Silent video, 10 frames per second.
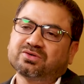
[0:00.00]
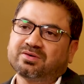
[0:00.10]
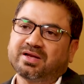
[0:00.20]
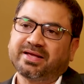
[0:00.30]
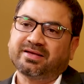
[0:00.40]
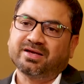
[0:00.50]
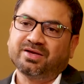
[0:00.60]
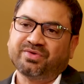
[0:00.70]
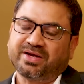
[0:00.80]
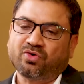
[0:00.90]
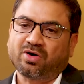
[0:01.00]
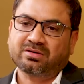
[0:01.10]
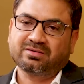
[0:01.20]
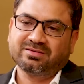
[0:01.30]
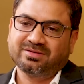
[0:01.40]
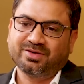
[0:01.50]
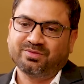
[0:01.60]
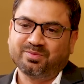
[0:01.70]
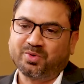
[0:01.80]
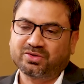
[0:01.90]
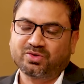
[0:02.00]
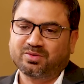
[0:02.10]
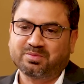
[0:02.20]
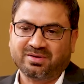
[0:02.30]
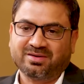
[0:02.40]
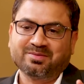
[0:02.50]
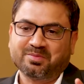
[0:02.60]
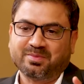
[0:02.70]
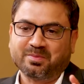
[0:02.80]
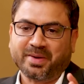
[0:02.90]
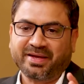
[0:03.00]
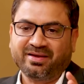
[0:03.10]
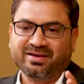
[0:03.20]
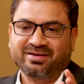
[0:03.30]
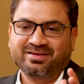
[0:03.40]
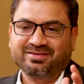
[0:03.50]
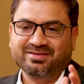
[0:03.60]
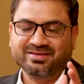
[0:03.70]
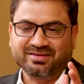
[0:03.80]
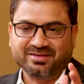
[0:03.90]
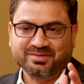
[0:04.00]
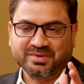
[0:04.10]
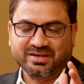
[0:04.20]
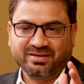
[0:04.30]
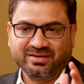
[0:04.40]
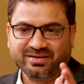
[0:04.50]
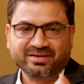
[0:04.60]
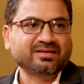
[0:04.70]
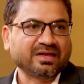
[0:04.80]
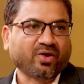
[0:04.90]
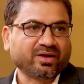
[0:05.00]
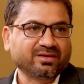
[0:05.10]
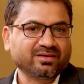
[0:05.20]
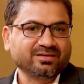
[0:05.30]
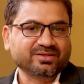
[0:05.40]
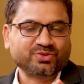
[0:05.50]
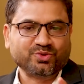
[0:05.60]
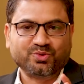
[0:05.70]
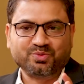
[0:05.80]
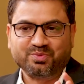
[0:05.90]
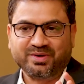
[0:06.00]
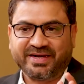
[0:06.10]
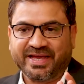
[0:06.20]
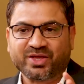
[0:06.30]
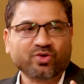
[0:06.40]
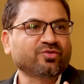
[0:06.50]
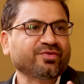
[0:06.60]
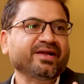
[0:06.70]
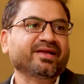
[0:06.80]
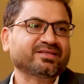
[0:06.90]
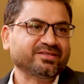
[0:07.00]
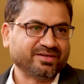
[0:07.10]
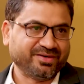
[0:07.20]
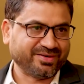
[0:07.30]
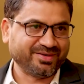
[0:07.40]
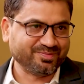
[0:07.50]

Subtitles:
So like if I talk, my KRA here in Canonical is to take care of India as a territory.